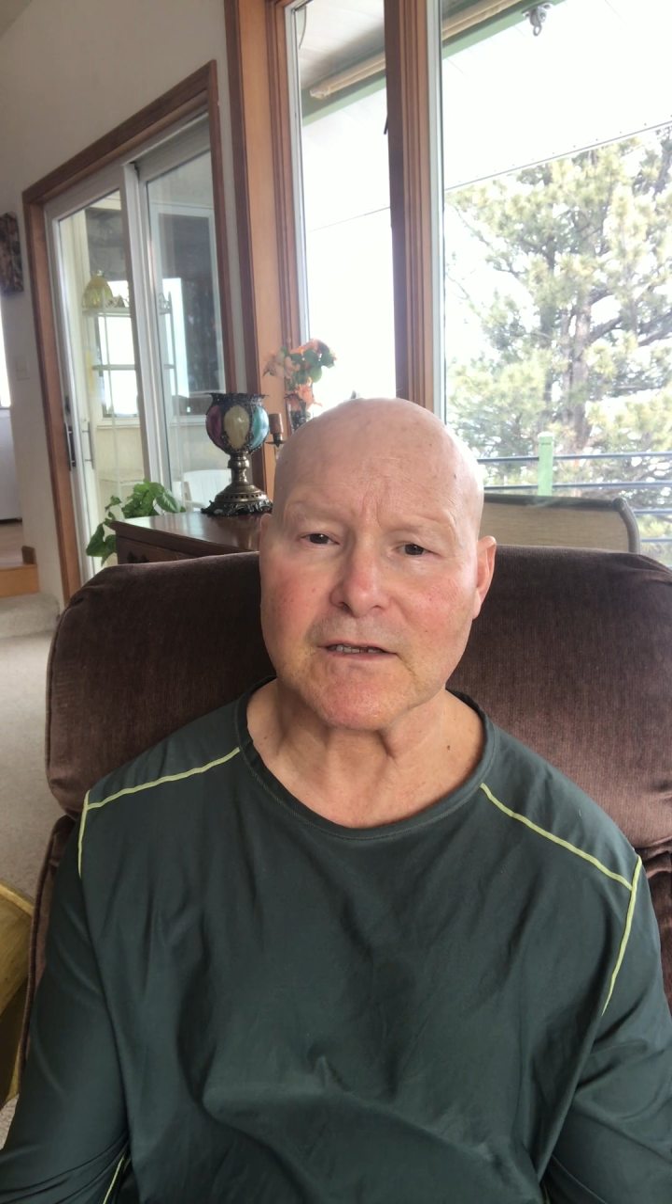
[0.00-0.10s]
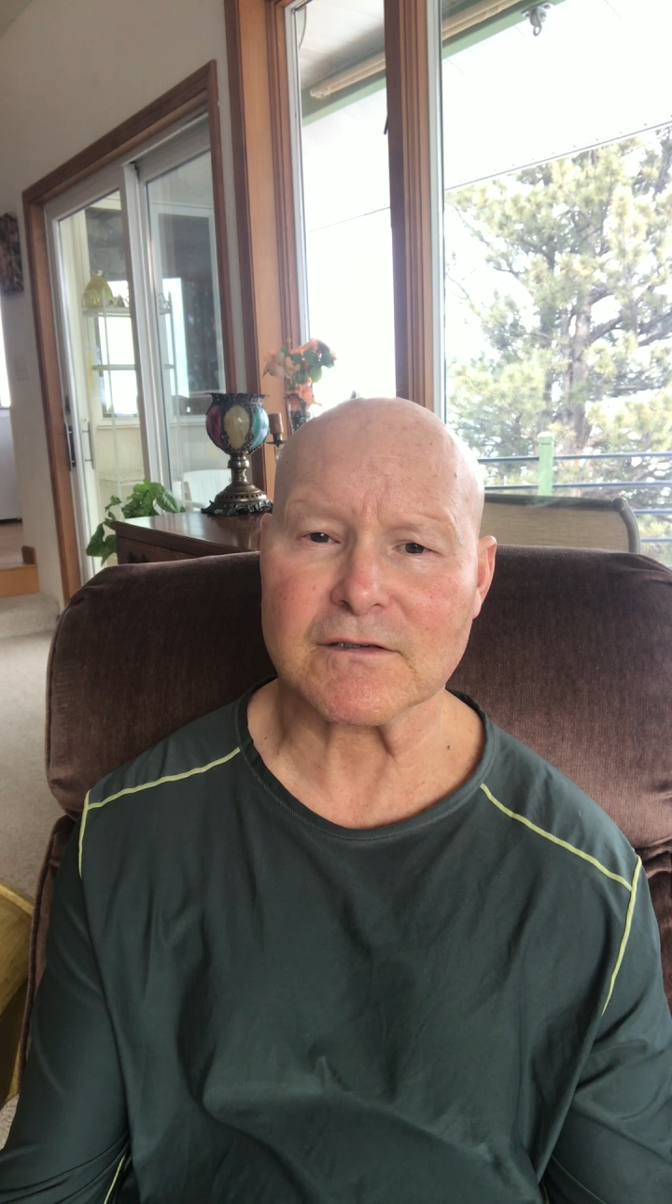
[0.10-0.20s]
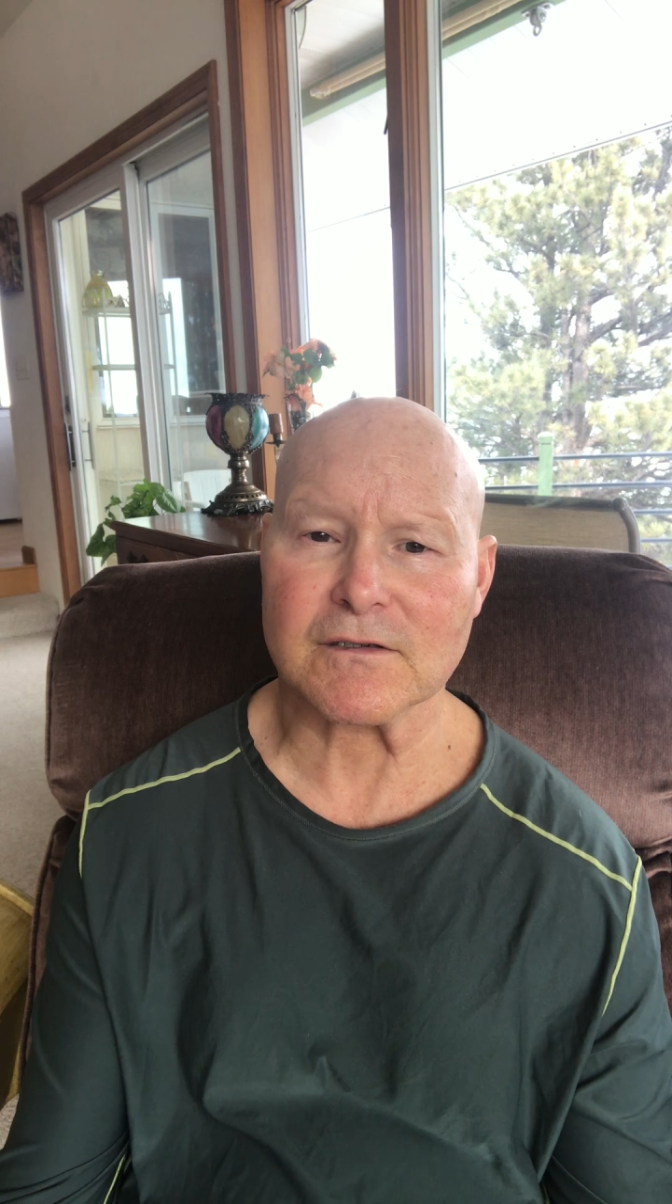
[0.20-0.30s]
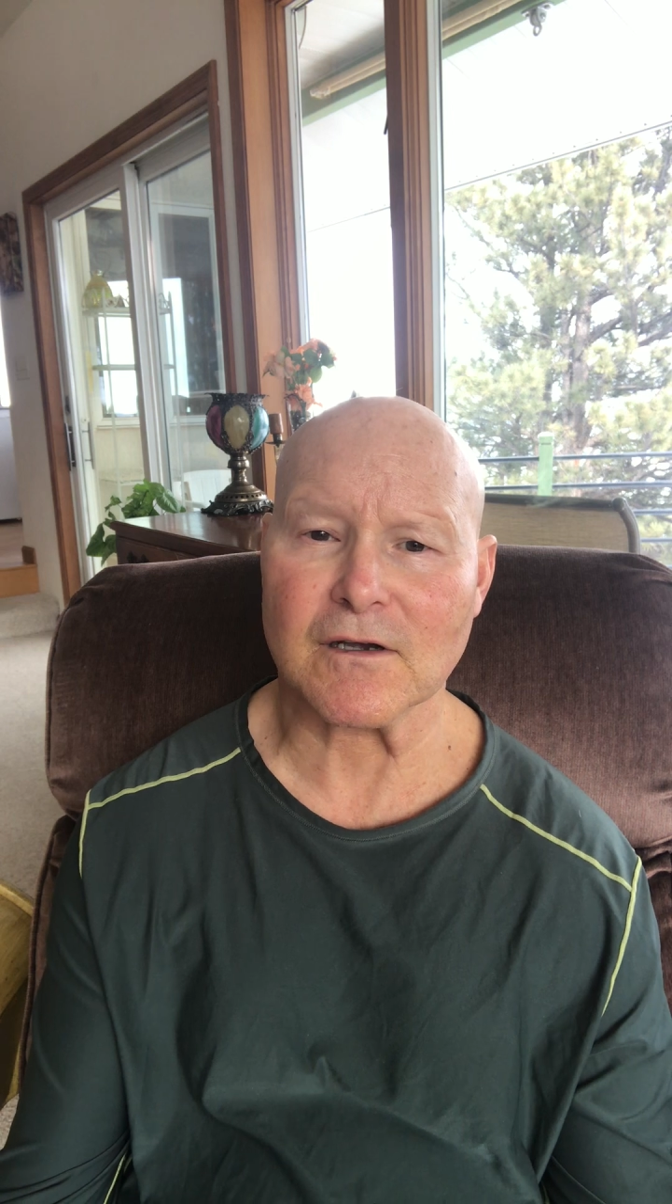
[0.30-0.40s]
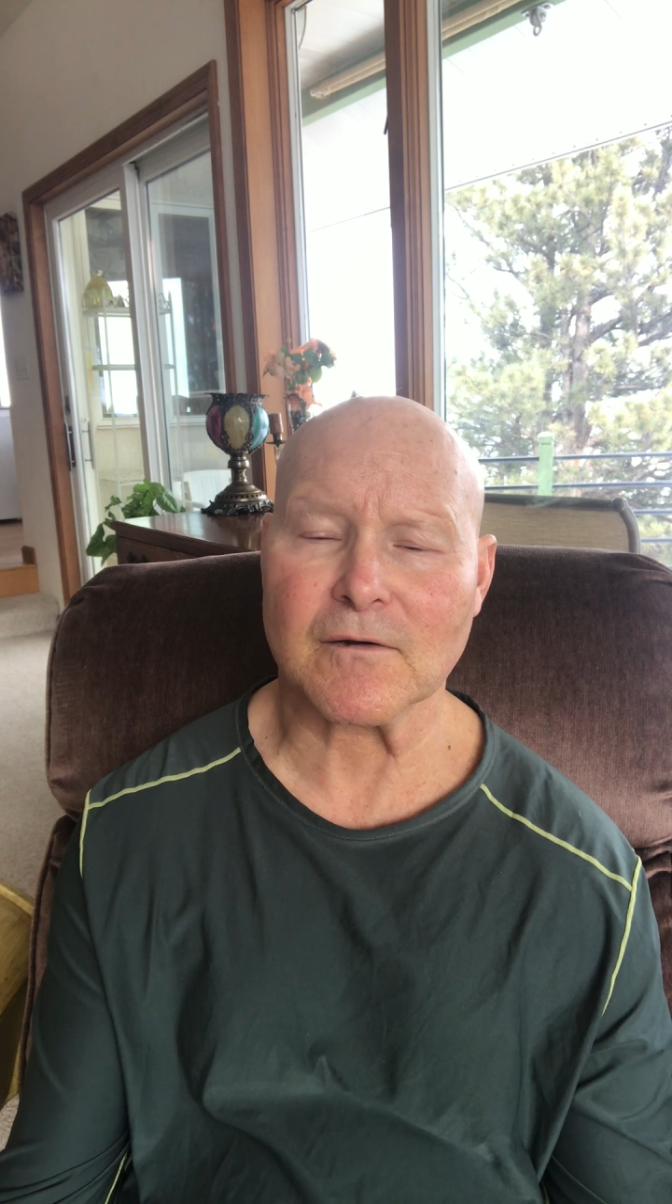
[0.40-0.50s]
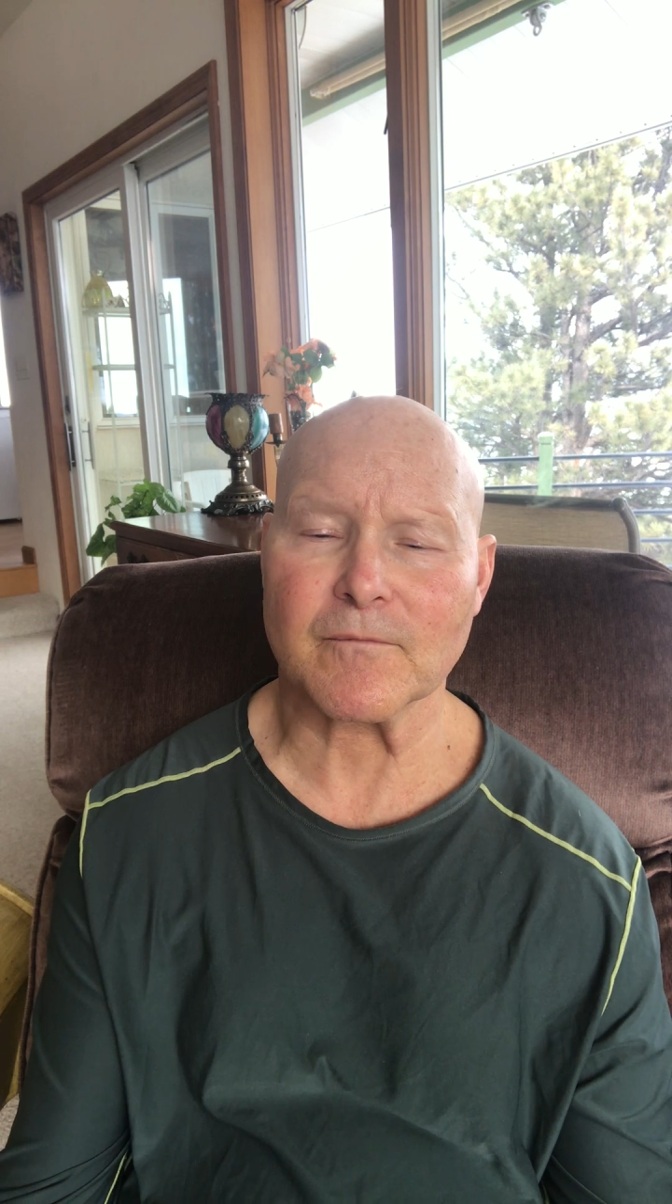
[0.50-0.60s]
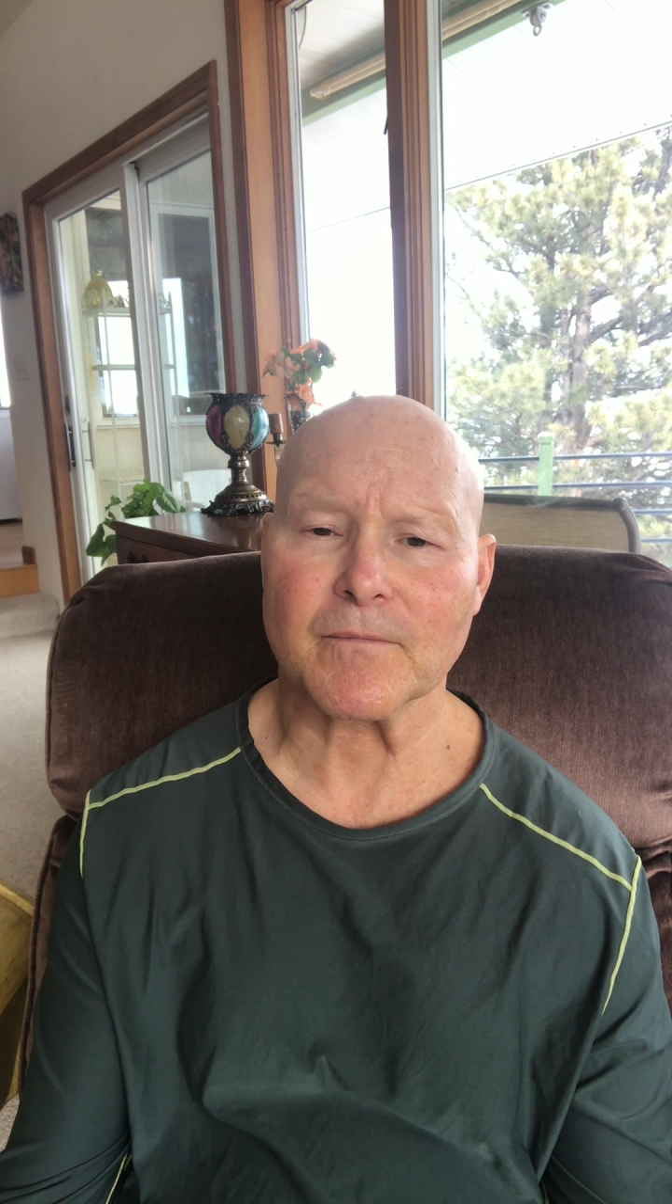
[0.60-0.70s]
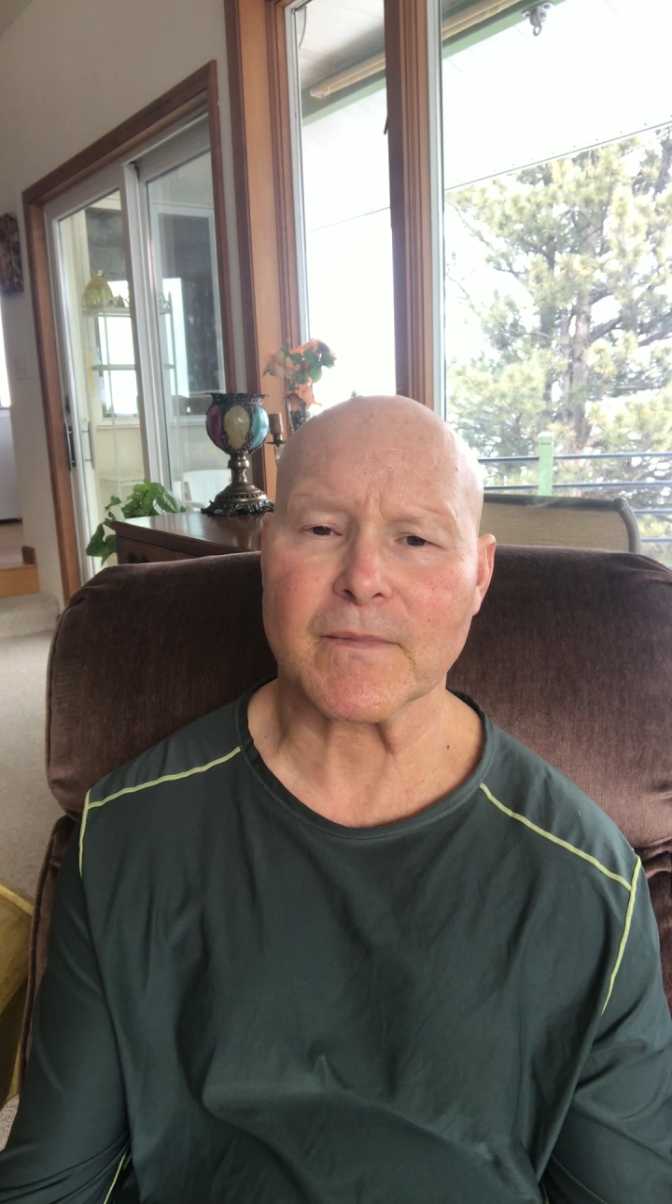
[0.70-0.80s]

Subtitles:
So